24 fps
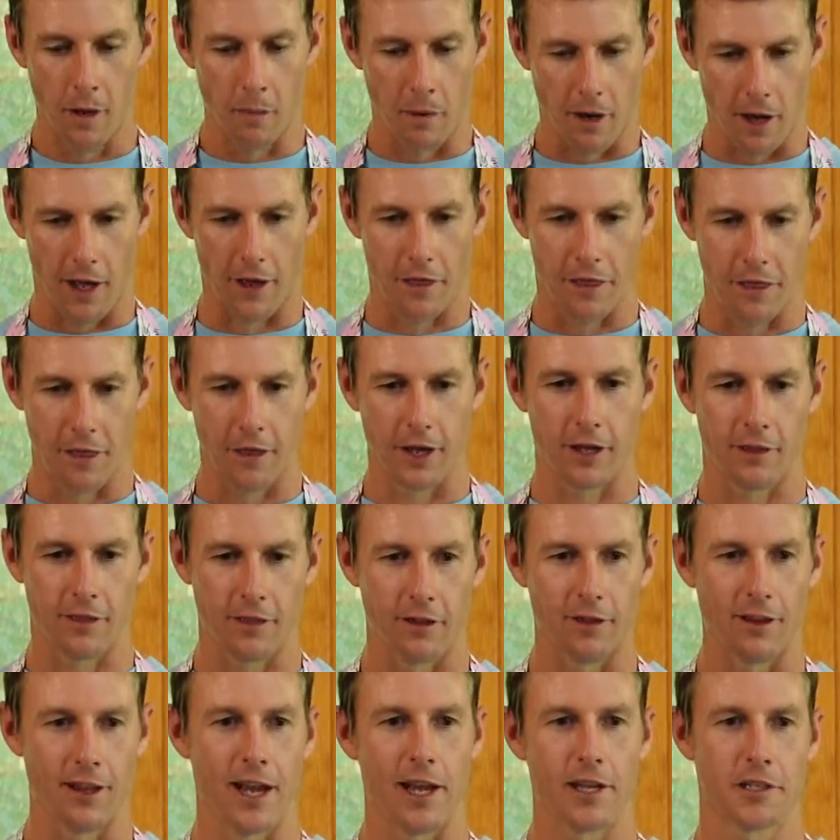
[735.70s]
but I think the
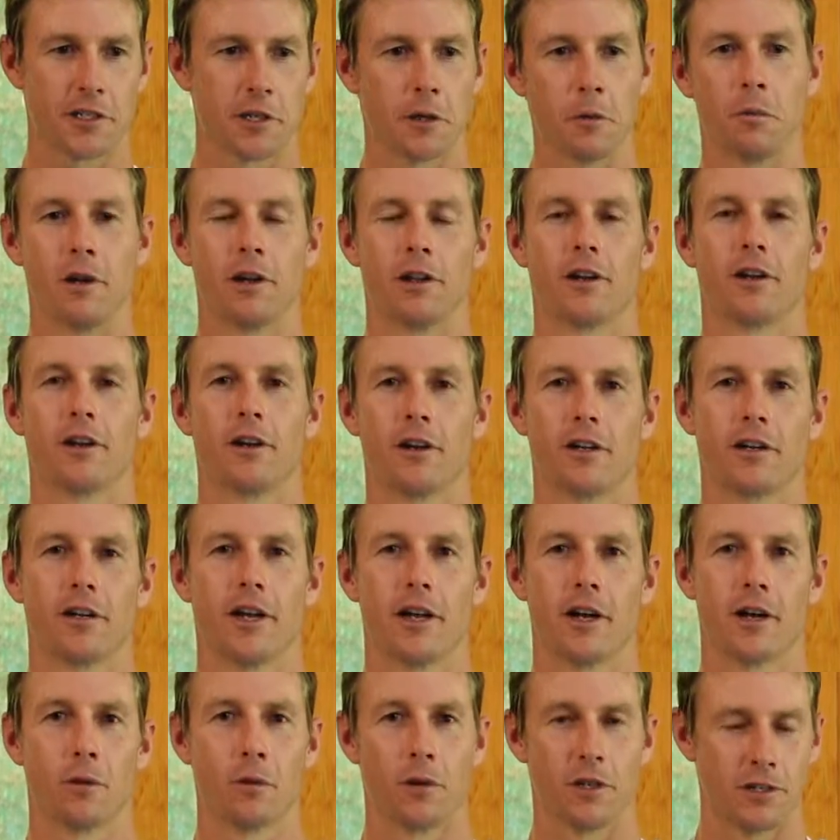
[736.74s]
lesson we learned
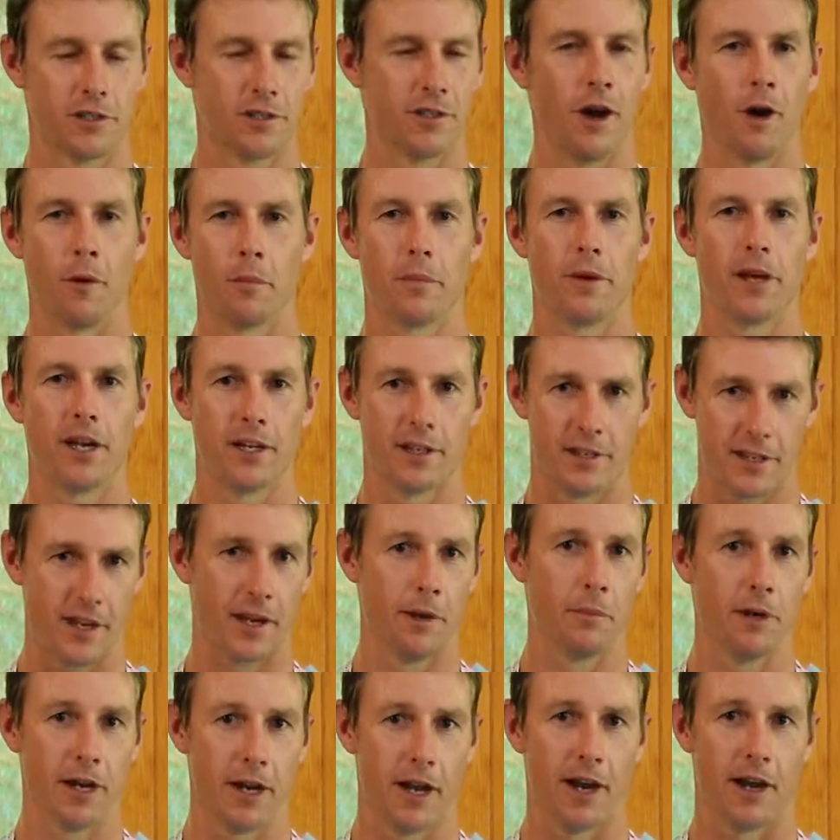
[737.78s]
here was don't be
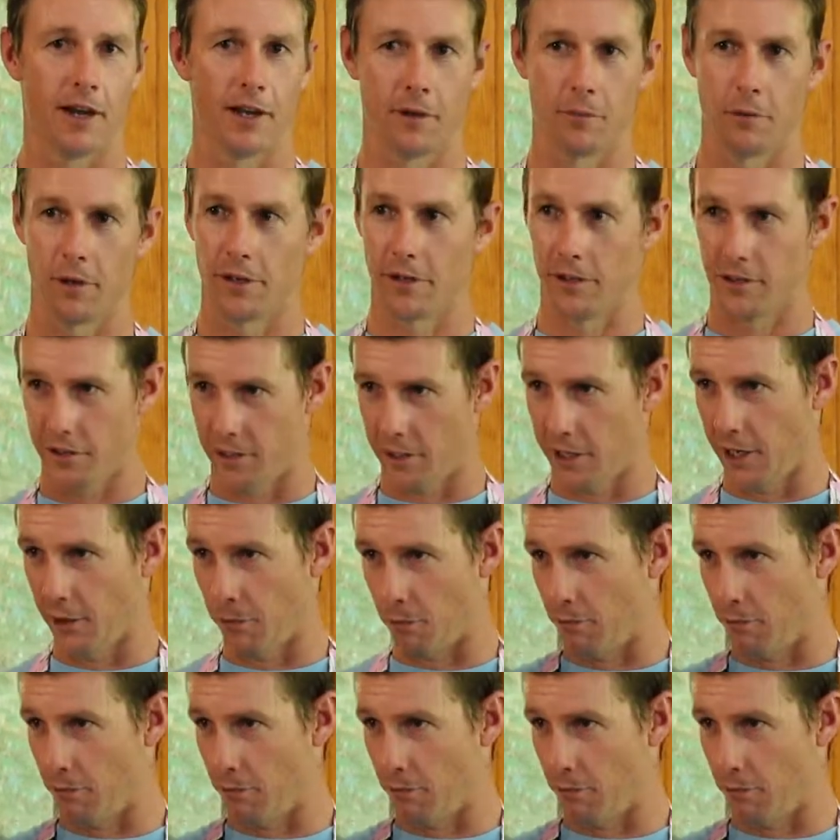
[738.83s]
intimidated when you see a